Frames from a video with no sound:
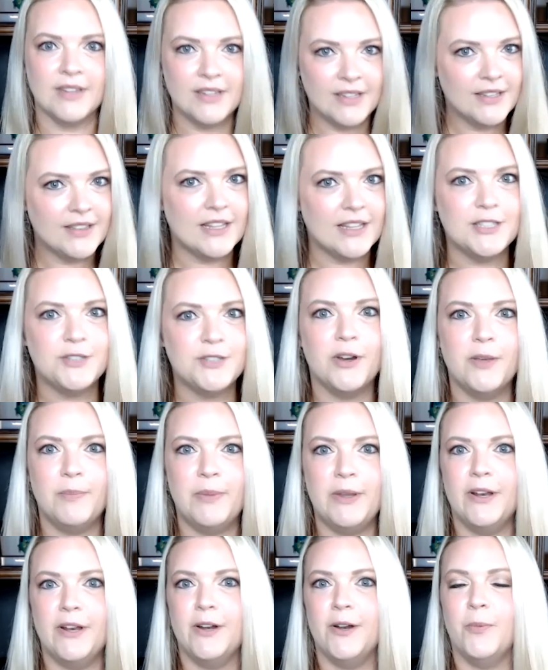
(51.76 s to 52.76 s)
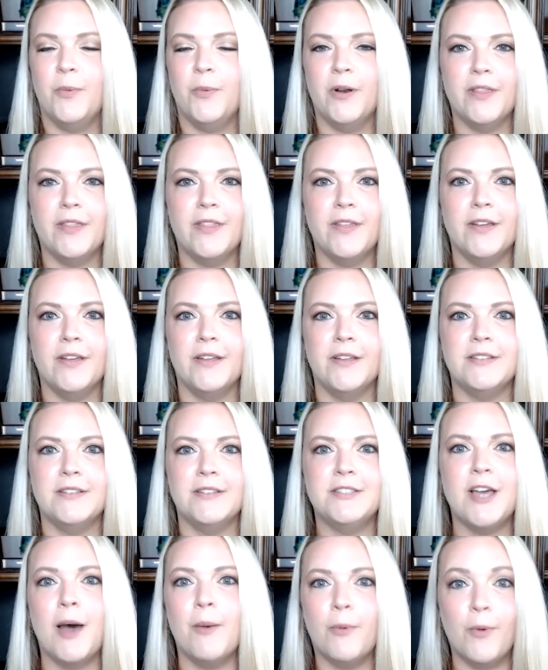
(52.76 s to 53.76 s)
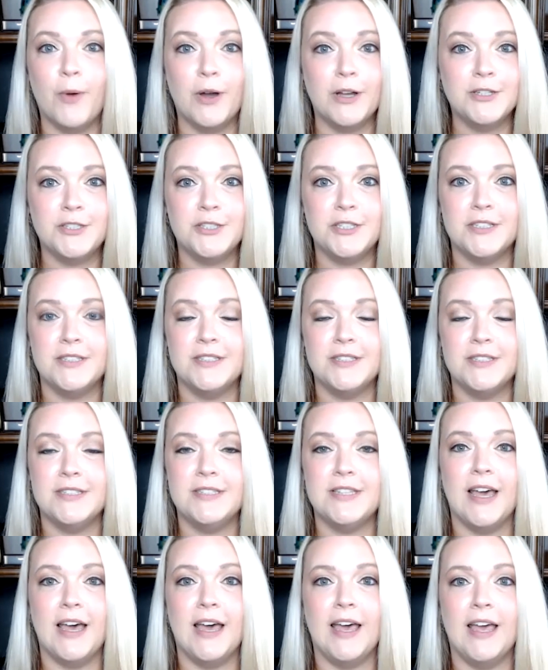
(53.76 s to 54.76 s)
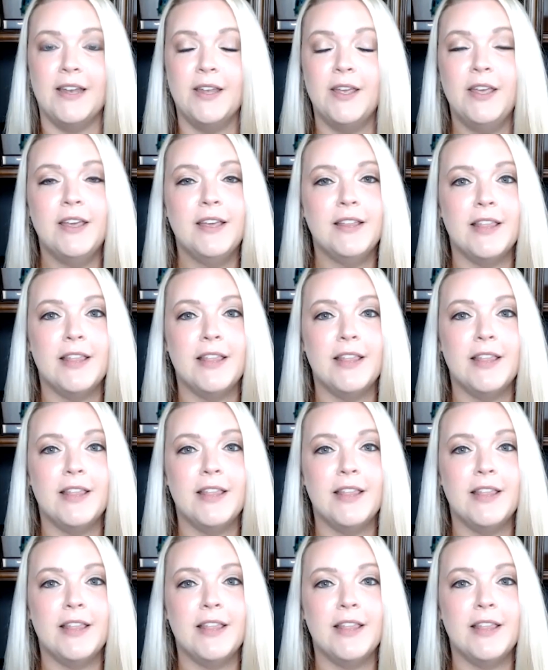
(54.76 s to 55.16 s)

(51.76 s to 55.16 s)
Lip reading: That's right, Peter. One of the top questions that